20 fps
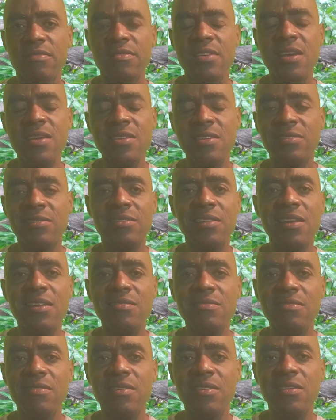You
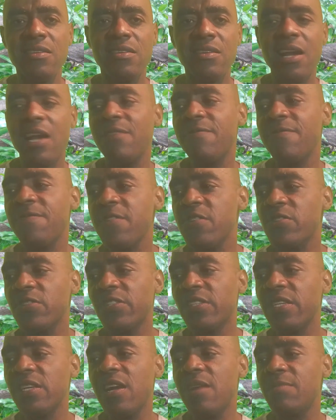understand? Because
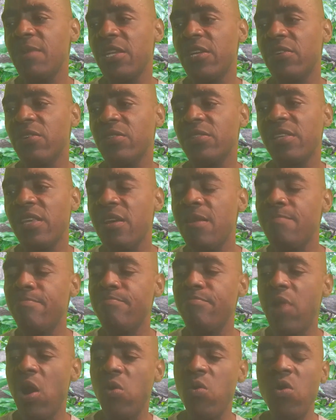first thing a man going to say, you
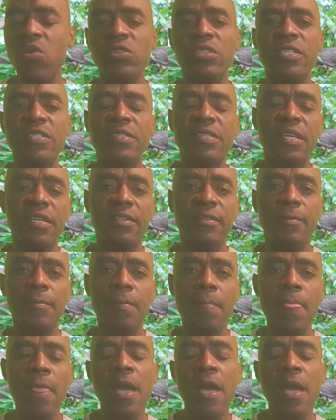bow out the cell.